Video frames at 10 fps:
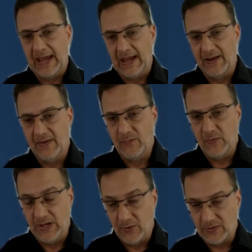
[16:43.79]
And
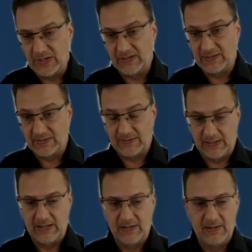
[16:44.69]
we looked at
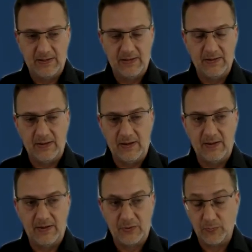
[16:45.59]
2
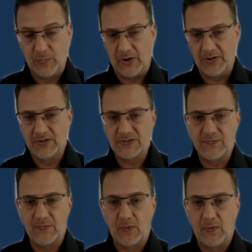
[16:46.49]
partners
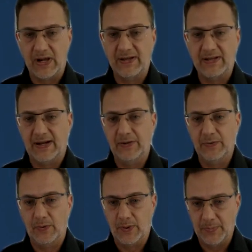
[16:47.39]
for entire
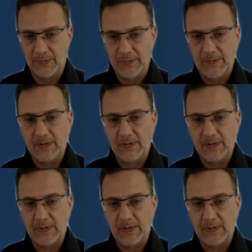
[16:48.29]
Europe,